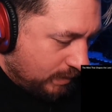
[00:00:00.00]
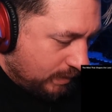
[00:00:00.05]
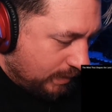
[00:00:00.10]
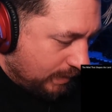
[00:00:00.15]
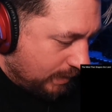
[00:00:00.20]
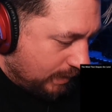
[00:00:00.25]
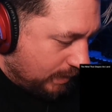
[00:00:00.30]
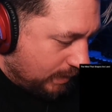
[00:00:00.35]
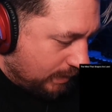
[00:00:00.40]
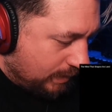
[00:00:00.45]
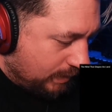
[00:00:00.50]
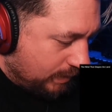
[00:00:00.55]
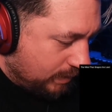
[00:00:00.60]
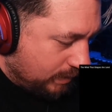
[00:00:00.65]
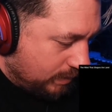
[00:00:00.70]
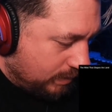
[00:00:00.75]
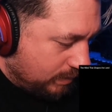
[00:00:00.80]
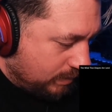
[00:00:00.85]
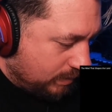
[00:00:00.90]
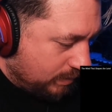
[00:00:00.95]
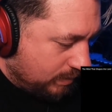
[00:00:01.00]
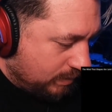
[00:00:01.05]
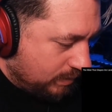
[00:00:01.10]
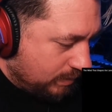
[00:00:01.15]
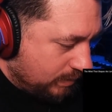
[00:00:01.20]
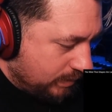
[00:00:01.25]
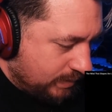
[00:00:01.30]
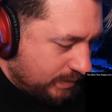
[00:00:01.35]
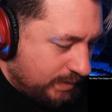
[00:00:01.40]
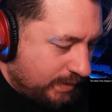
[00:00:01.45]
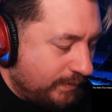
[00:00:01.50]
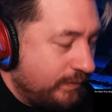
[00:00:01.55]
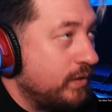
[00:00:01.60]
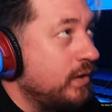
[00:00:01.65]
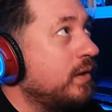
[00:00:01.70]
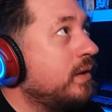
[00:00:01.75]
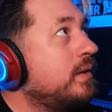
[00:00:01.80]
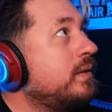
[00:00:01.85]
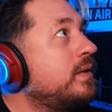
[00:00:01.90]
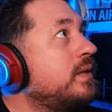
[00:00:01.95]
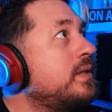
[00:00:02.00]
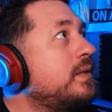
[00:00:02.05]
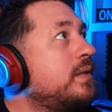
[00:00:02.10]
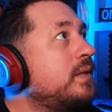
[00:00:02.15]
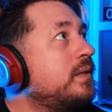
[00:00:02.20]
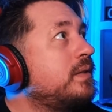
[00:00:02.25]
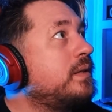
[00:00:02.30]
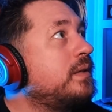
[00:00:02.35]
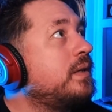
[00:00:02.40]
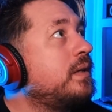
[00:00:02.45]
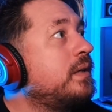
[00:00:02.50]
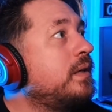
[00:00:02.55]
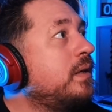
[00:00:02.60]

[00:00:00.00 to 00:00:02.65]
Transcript: Let's have a look. Just